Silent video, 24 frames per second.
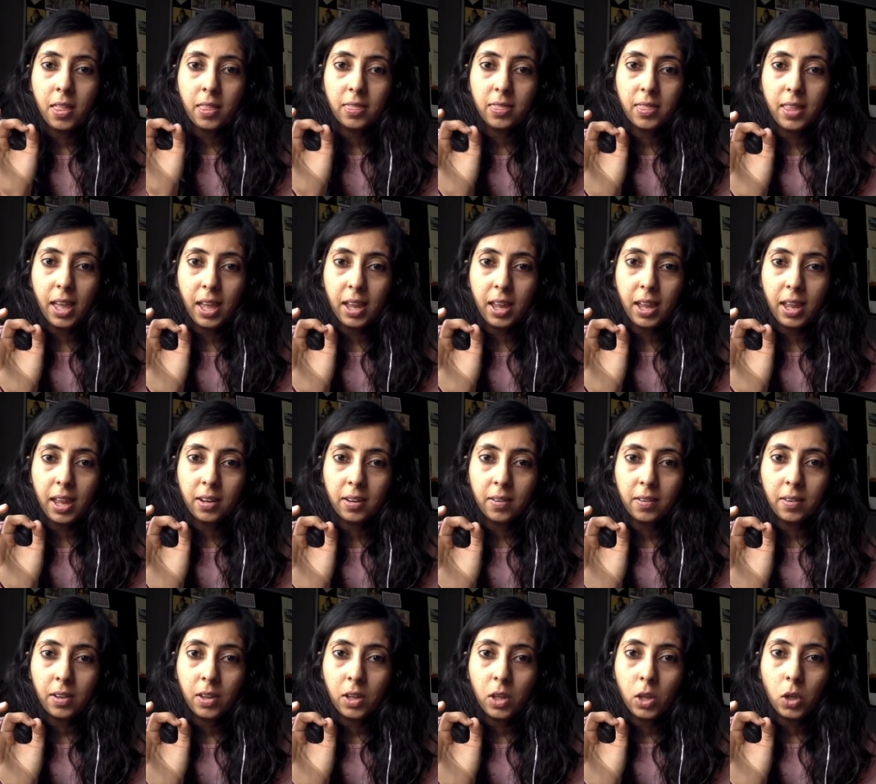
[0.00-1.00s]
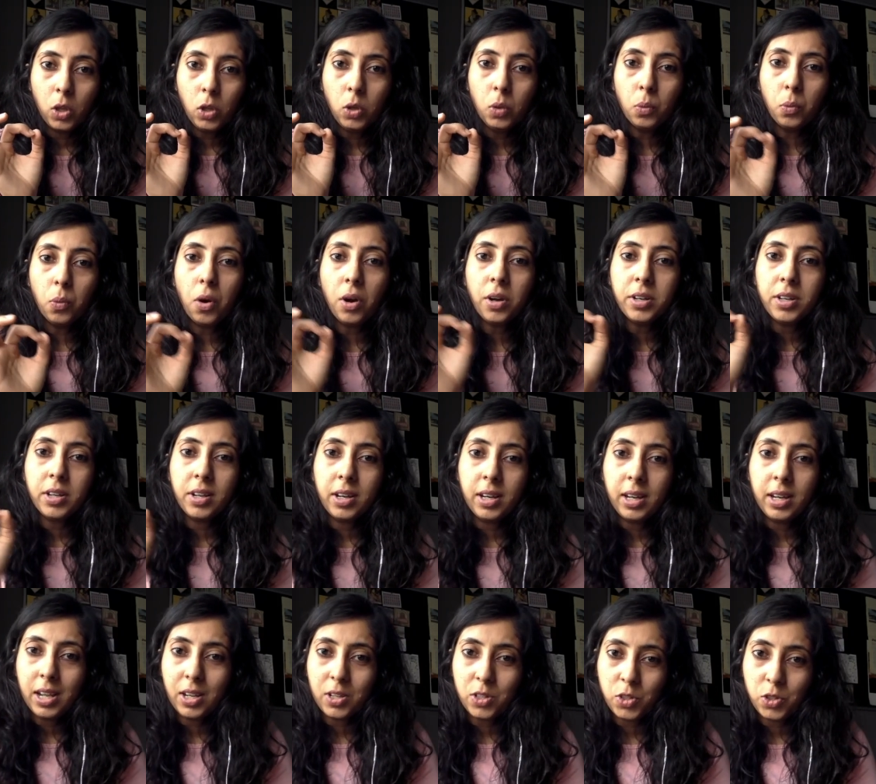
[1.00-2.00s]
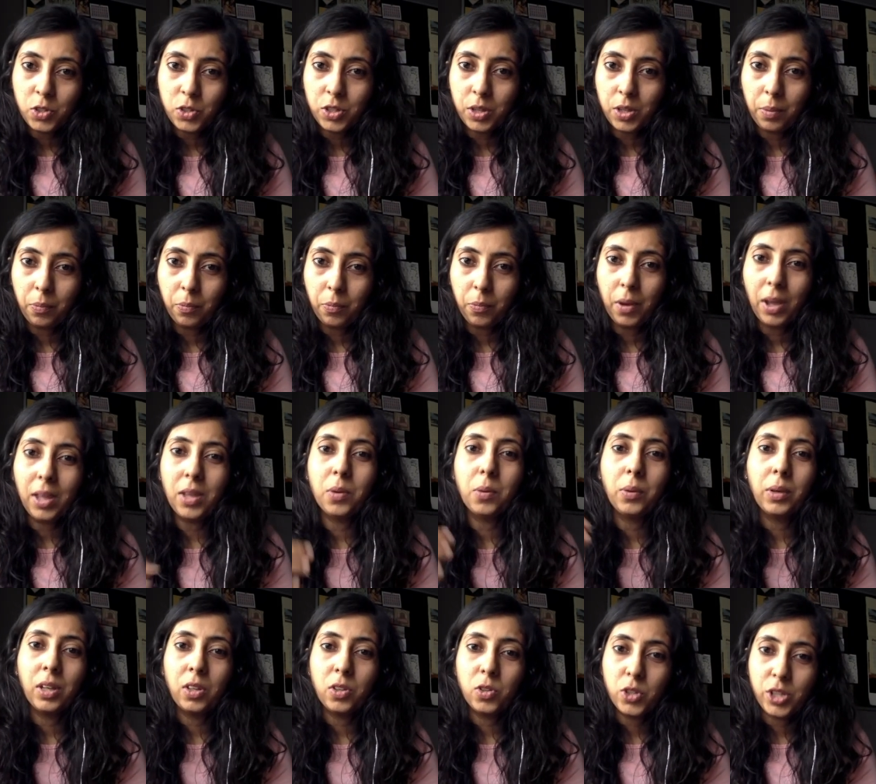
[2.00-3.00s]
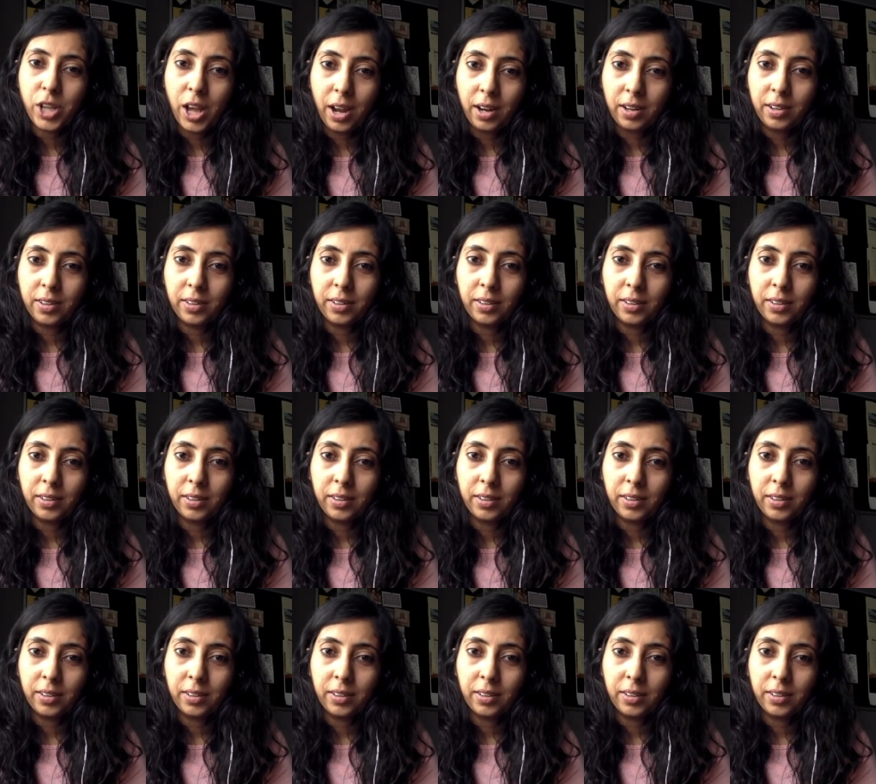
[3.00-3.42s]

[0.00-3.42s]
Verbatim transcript: then you want a relationship where you can chat